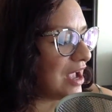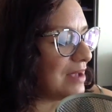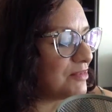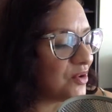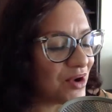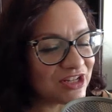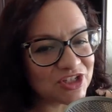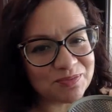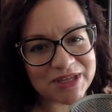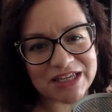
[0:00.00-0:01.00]
am going
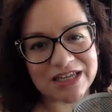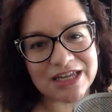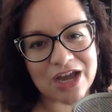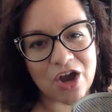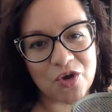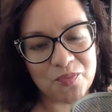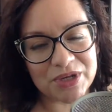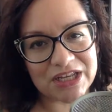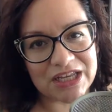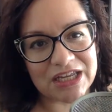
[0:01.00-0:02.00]
to be
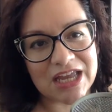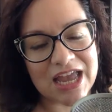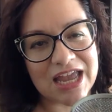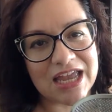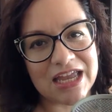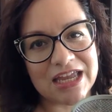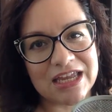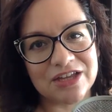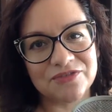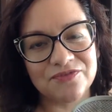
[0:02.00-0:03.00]
opening a